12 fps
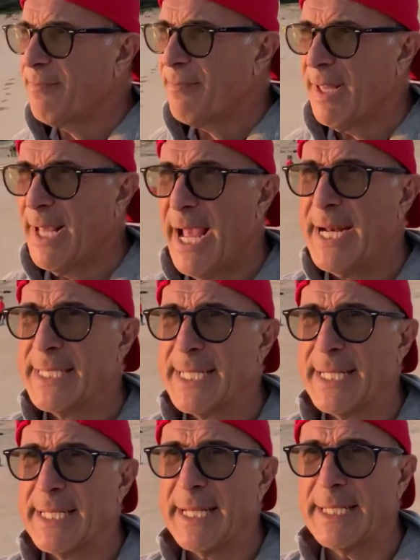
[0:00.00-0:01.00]
and he
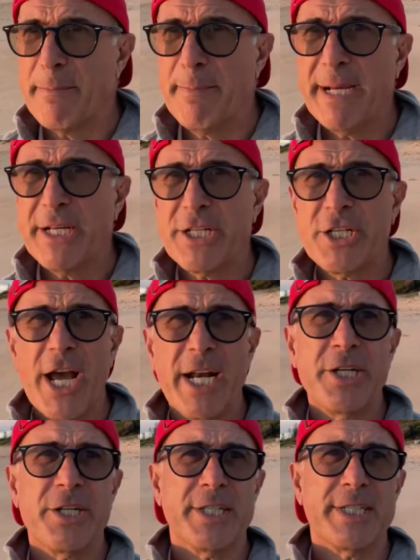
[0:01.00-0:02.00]
said that the big
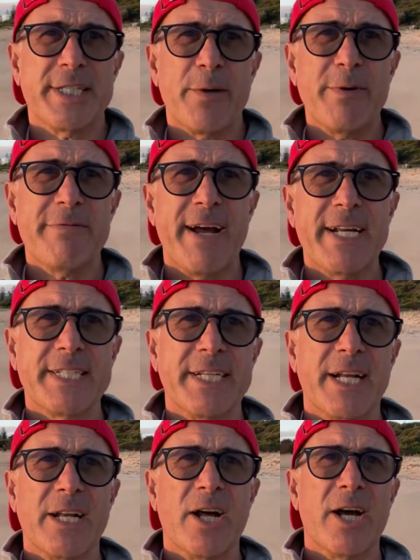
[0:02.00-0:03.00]
challenges that we face in
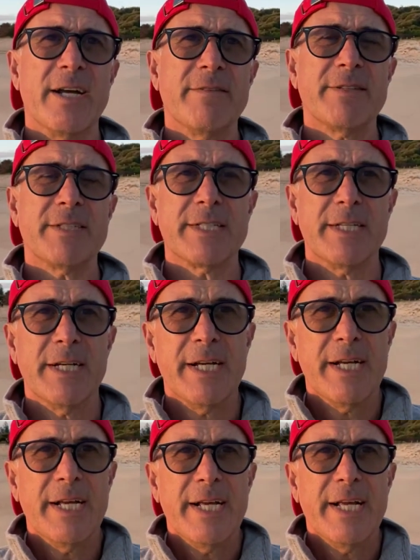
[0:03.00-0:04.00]
our lives
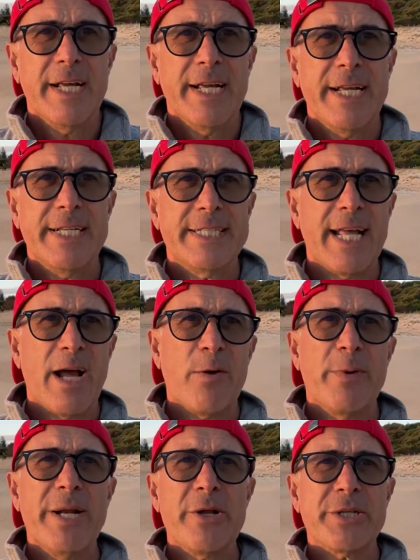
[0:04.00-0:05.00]
is that
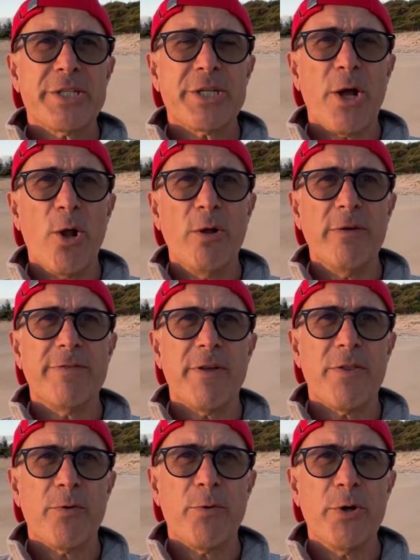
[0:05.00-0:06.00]
we don't solve
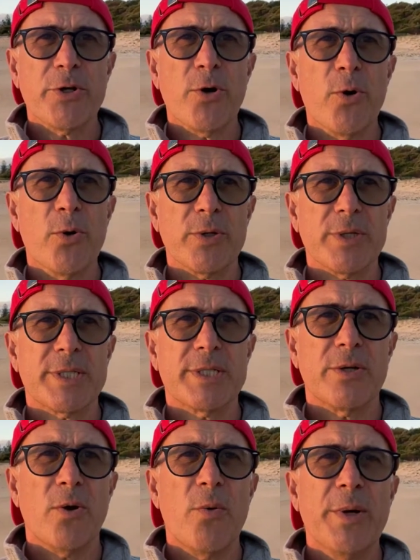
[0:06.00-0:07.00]
the root cause.
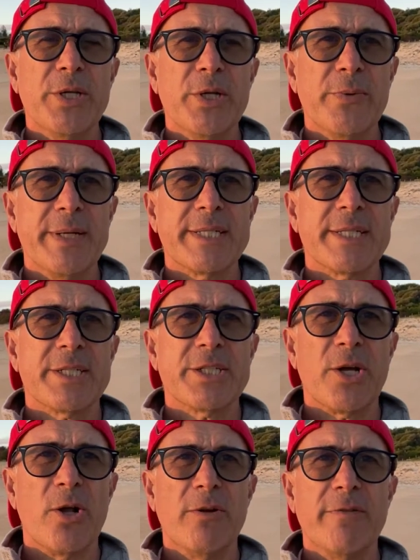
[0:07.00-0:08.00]
All we do is
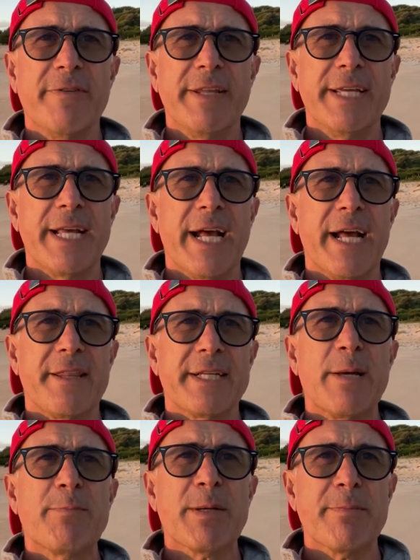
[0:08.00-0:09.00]
solve the
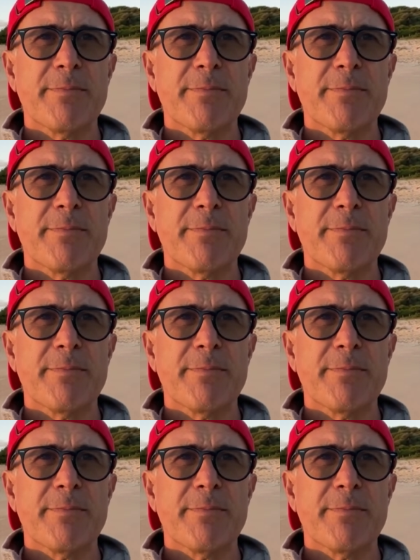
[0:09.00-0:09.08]
symptom